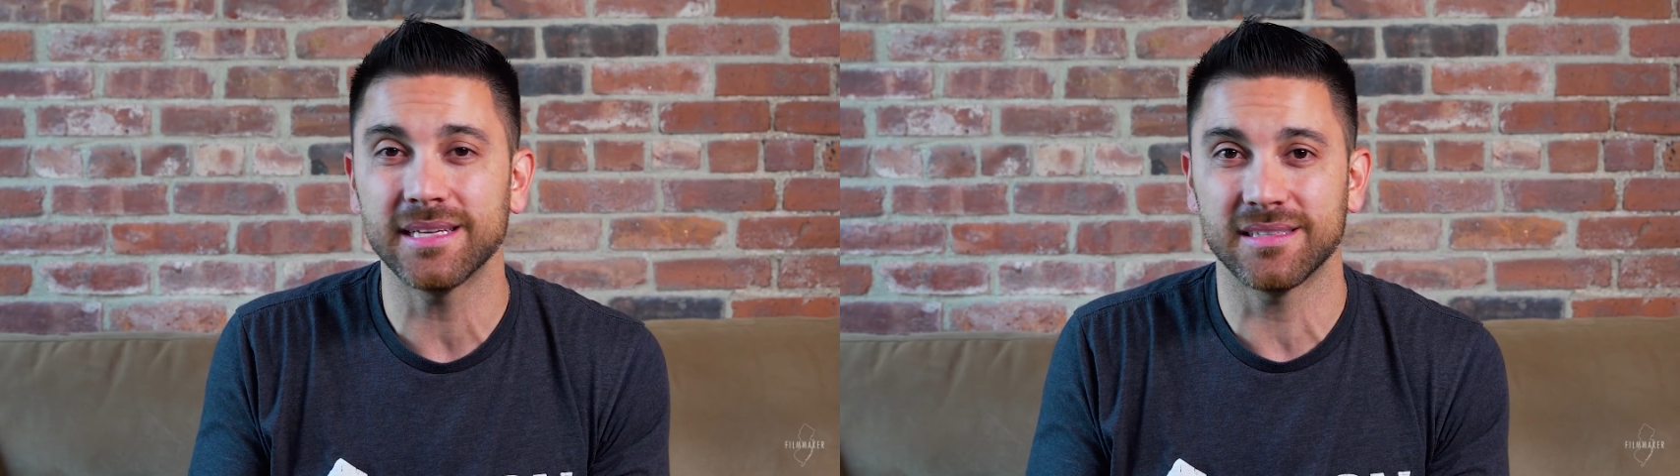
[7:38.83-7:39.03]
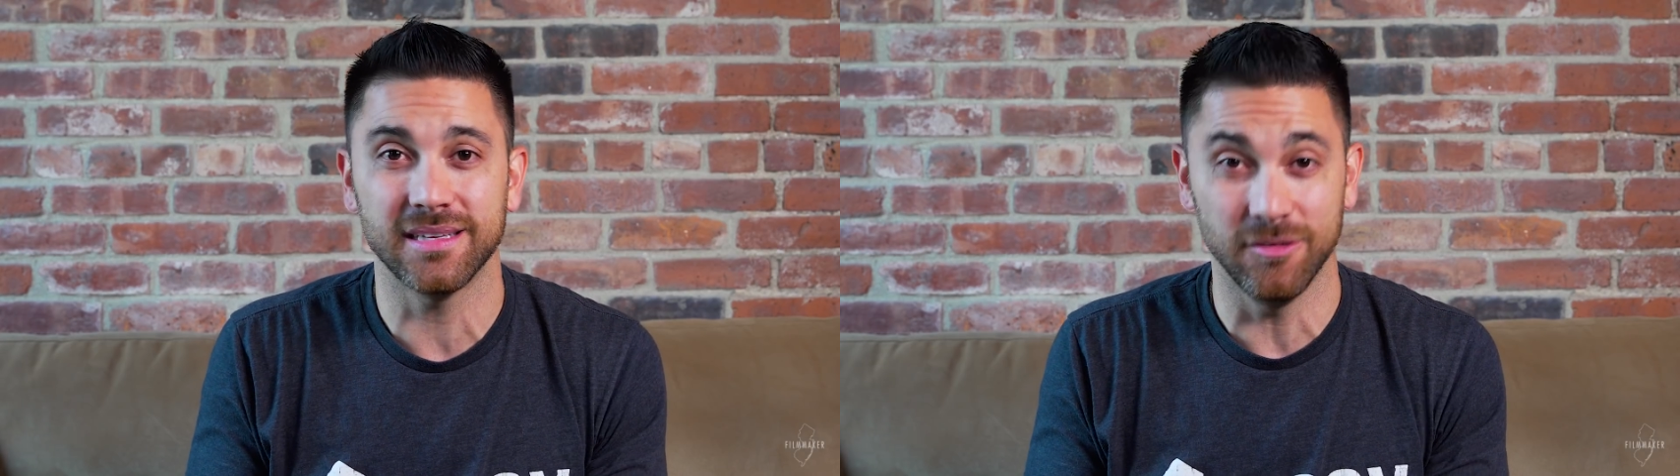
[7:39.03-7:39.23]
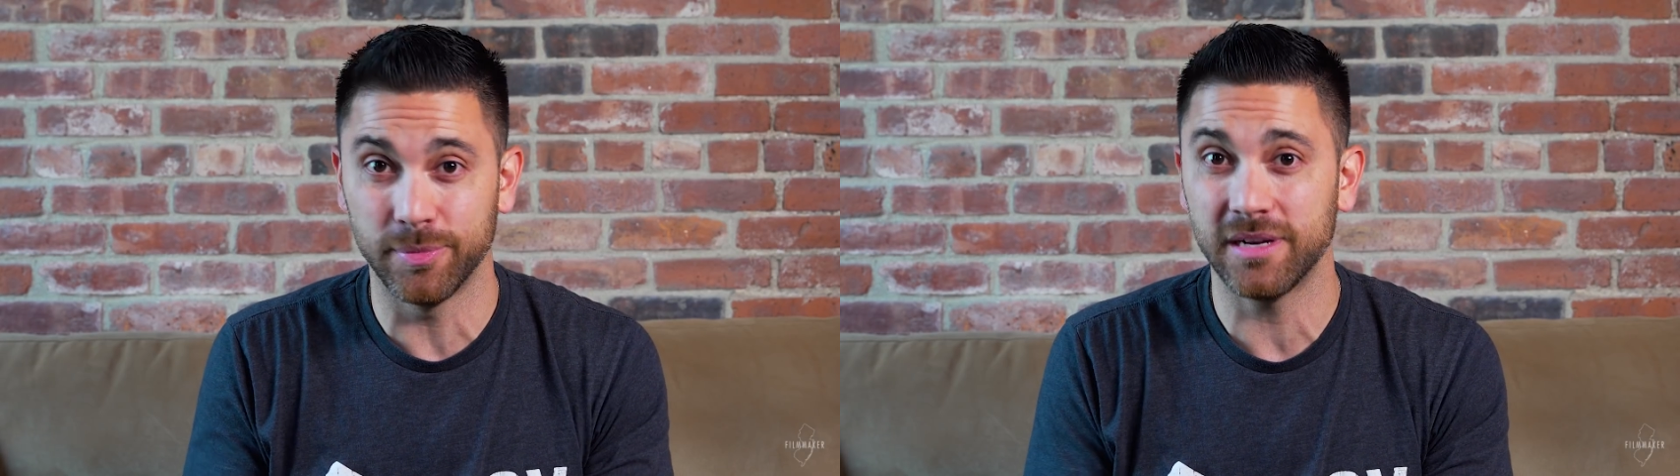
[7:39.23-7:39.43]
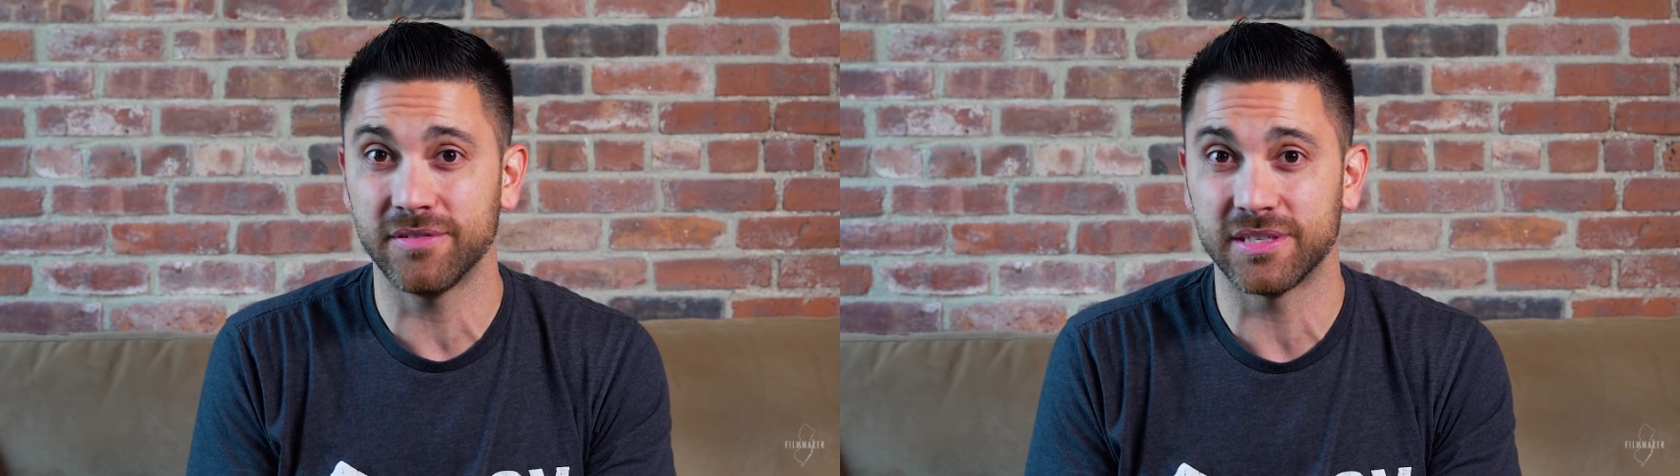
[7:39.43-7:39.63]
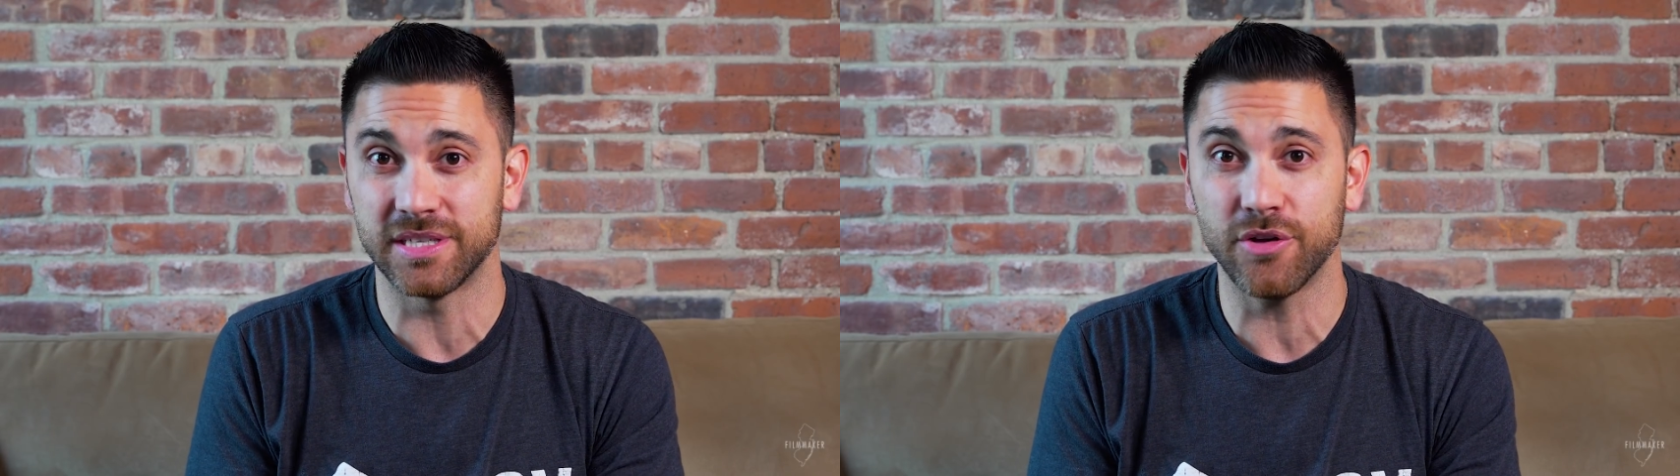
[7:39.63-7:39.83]
it's a little bit
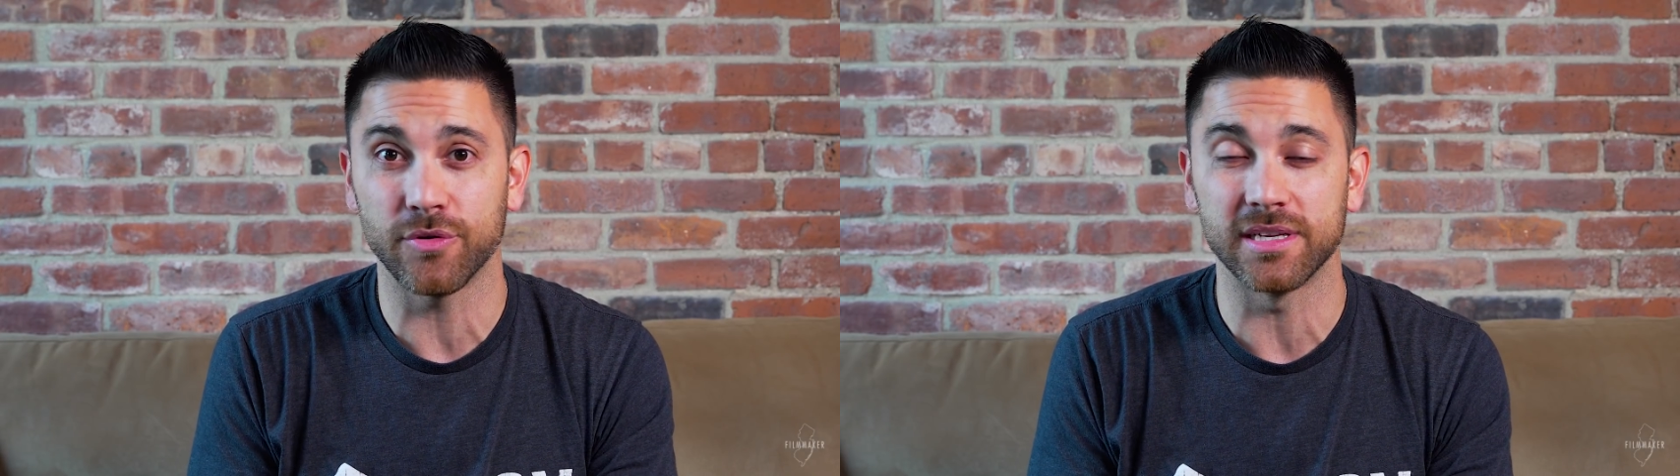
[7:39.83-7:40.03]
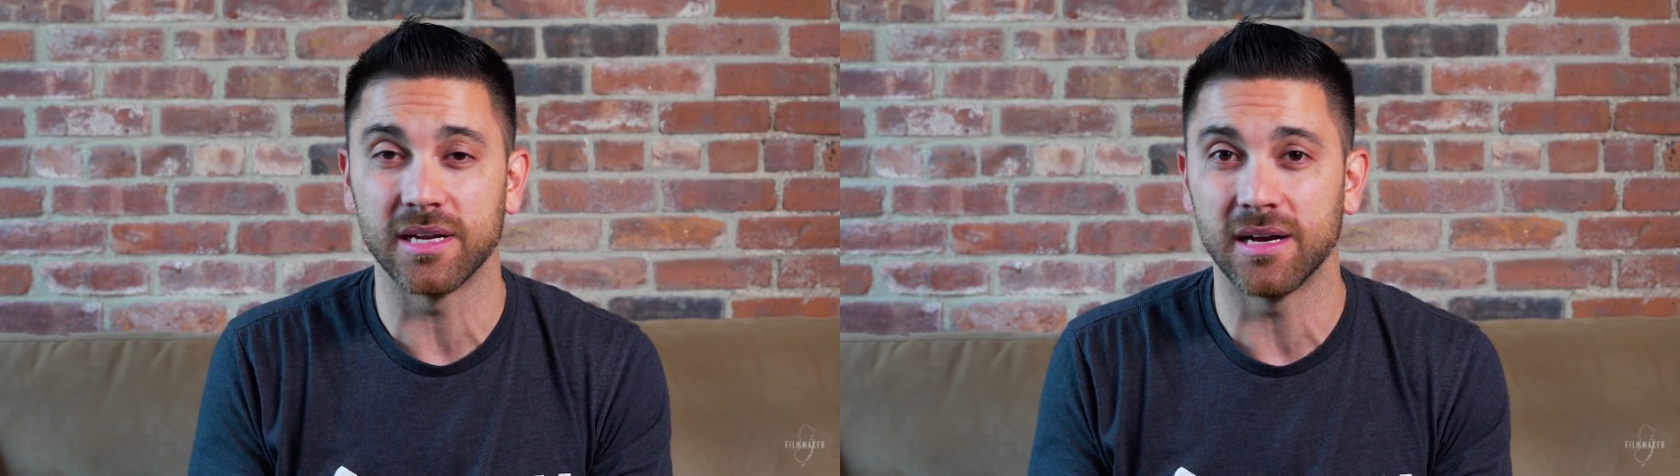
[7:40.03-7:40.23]
of a secret,